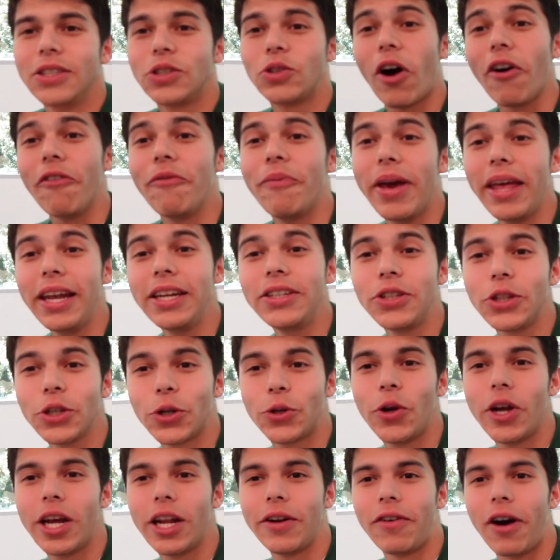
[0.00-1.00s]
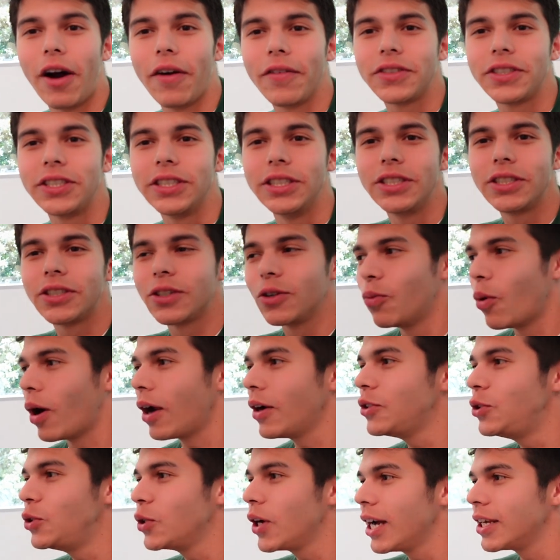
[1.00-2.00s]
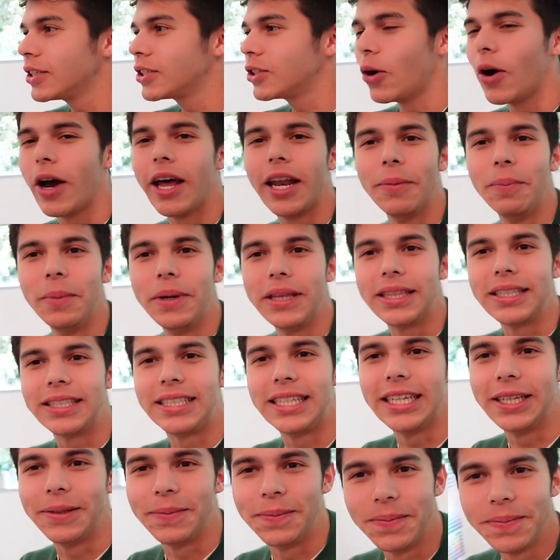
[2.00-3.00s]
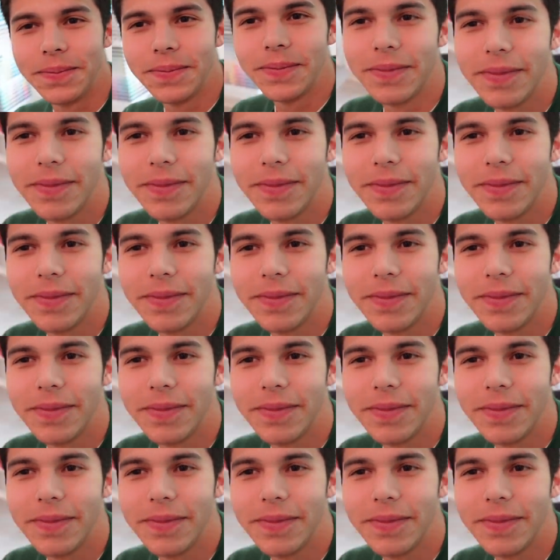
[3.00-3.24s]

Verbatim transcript: So I've made it to the creative offices. Why don't you guys go ahead and meet the team?